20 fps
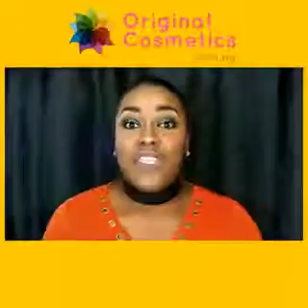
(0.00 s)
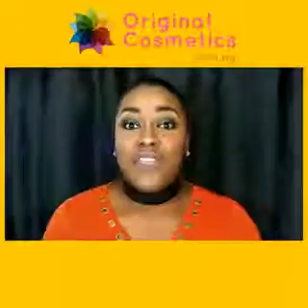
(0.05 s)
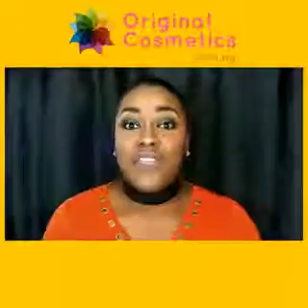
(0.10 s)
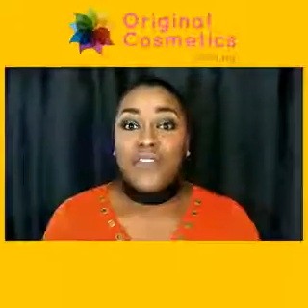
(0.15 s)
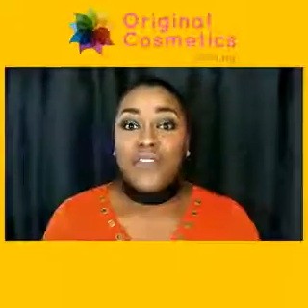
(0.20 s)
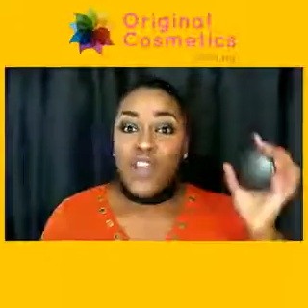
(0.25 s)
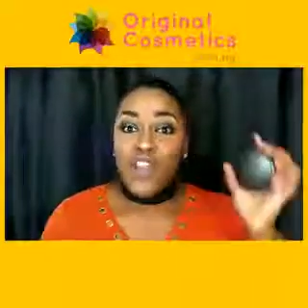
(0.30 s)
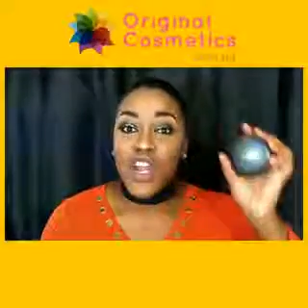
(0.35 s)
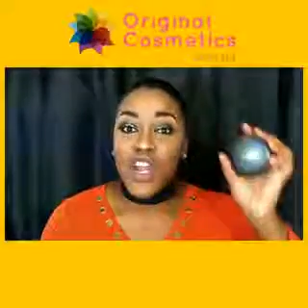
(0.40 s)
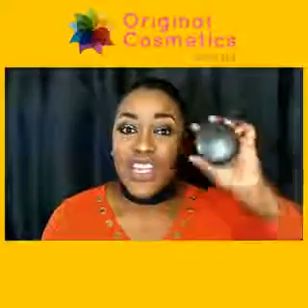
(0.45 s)

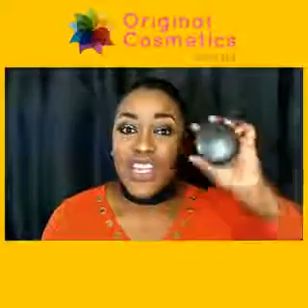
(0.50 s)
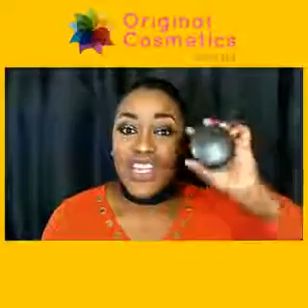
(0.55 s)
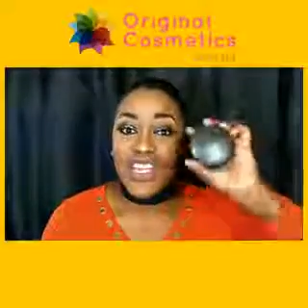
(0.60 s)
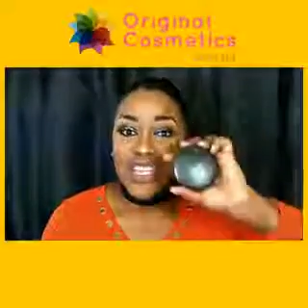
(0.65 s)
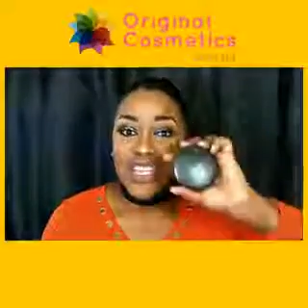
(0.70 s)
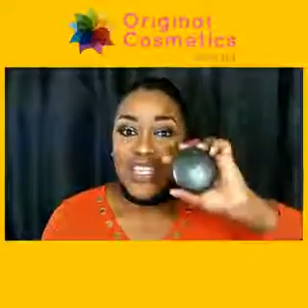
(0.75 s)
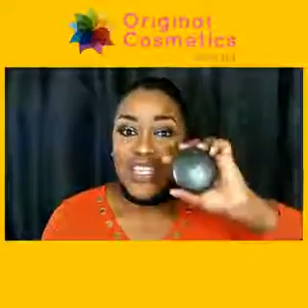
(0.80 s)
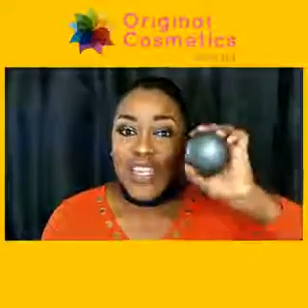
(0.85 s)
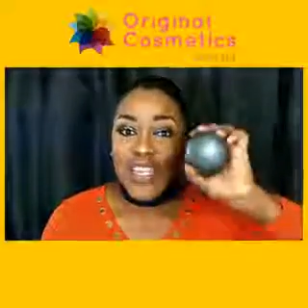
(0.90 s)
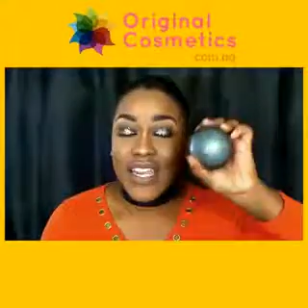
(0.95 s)
But if you're
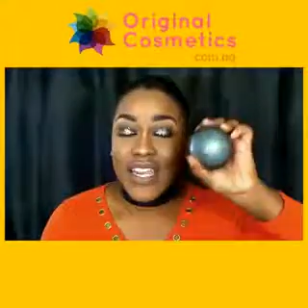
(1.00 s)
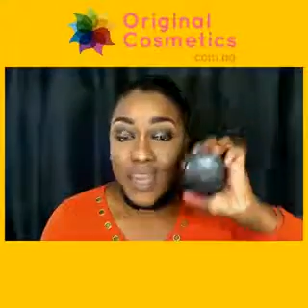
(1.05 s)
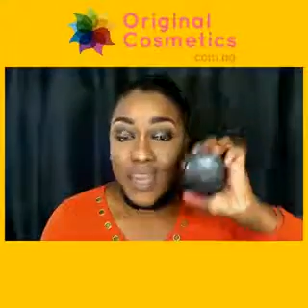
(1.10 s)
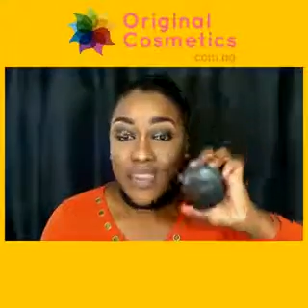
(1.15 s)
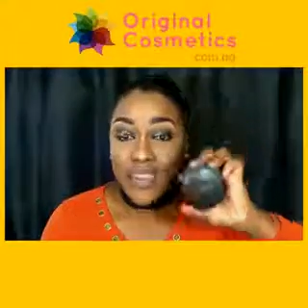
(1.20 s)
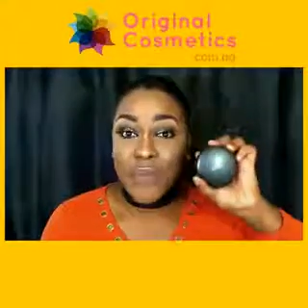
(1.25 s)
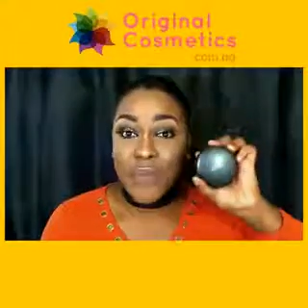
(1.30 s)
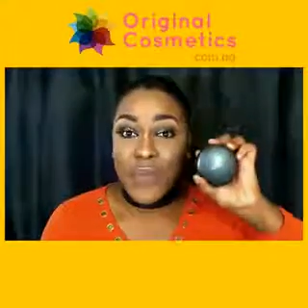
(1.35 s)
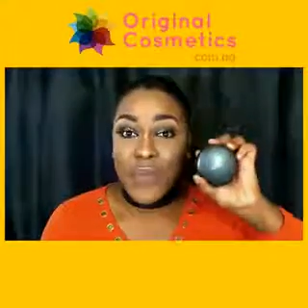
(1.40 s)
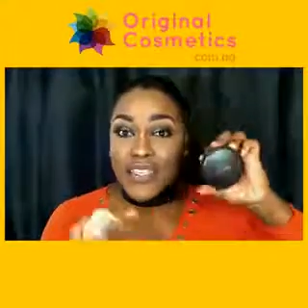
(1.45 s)
interested
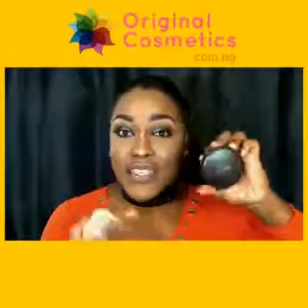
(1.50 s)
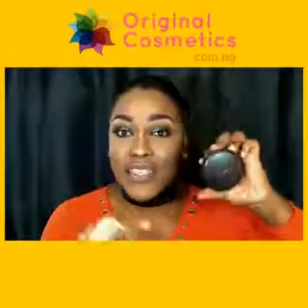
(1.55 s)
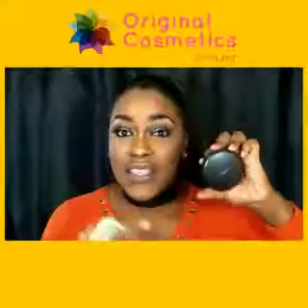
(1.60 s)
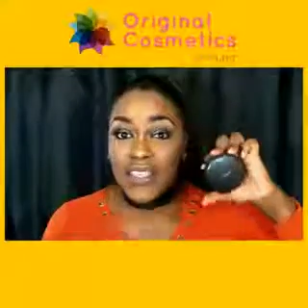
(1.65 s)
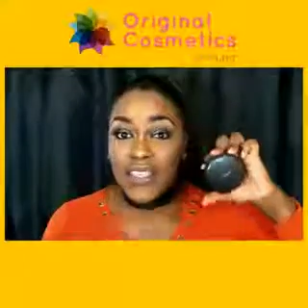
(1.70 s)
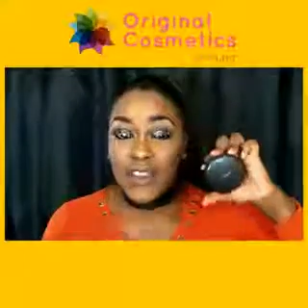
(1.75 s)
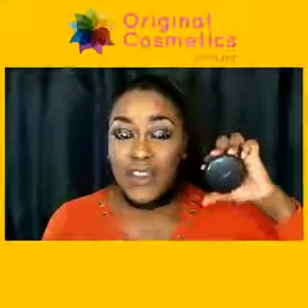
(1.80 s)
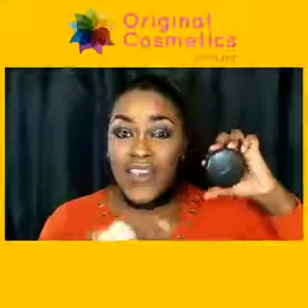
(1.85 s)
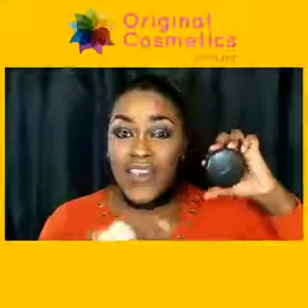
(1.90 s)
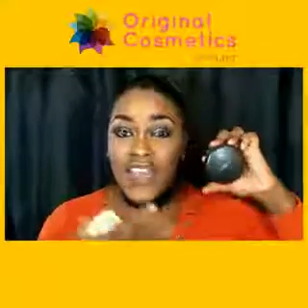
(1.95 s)
in the
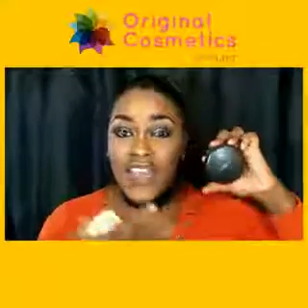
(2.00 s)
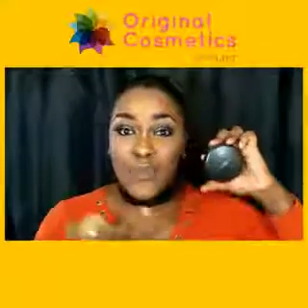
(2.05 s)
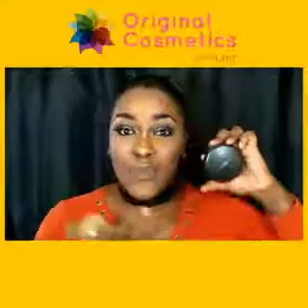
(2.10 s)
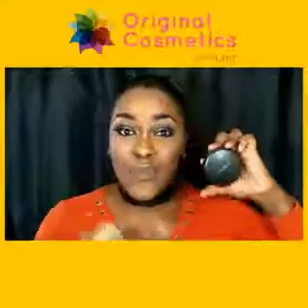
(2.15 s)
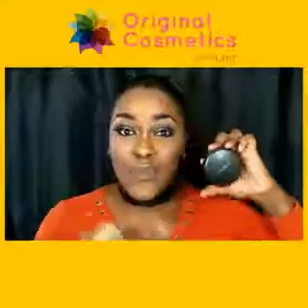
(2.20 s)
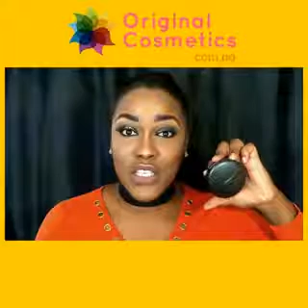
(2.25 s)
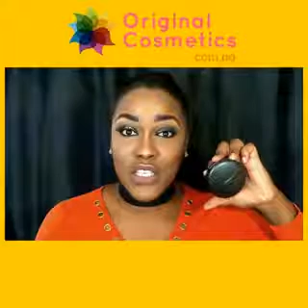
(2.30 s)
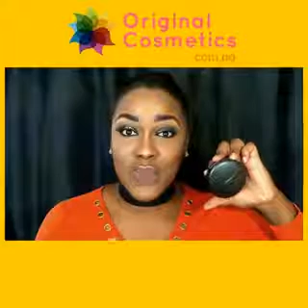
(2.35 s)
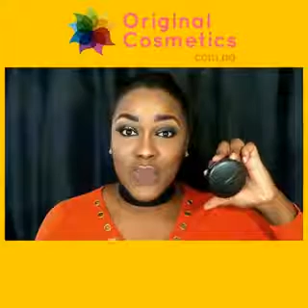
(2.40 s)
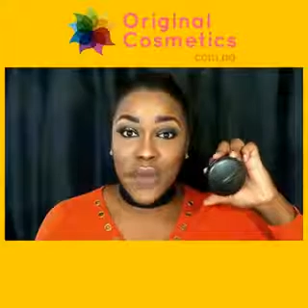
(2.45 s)
MAC Studio
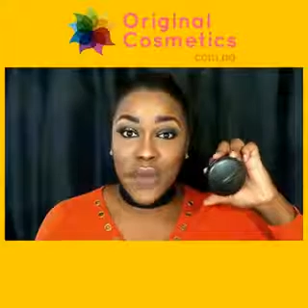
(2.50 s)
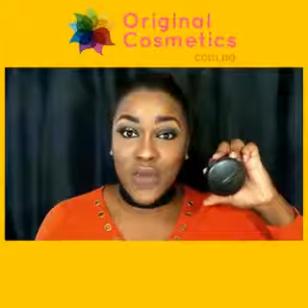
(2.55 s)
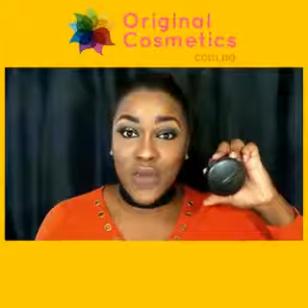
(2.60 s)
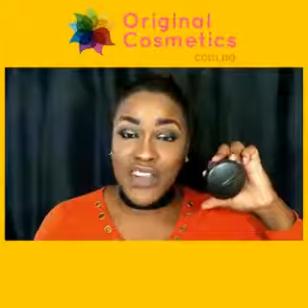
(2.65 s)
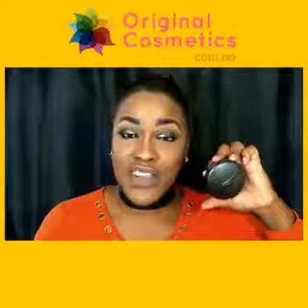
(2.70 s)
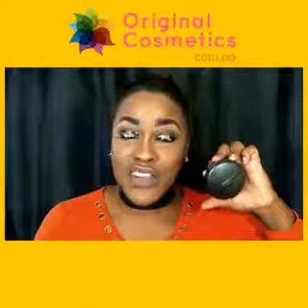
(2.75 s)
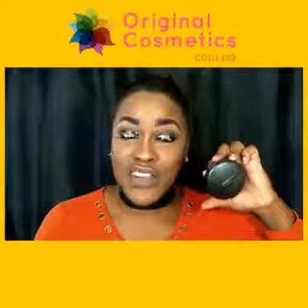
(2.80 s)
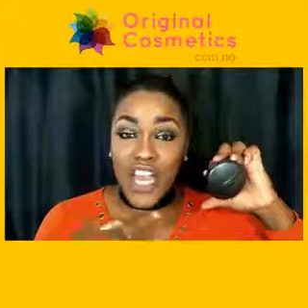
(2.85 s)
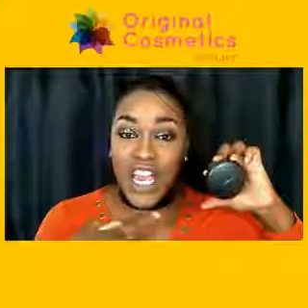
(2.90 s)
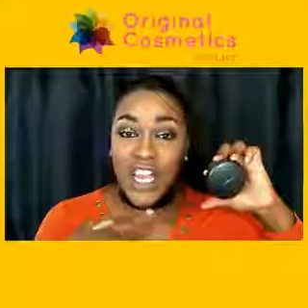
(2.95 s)
Fix press
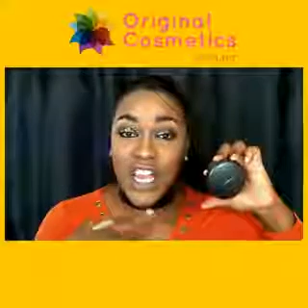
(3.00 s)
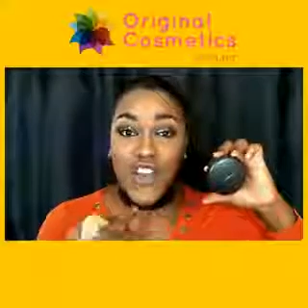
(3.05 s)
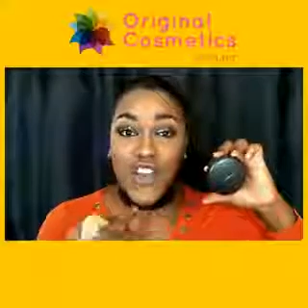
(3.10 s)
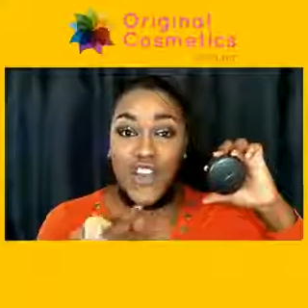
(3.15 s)
powders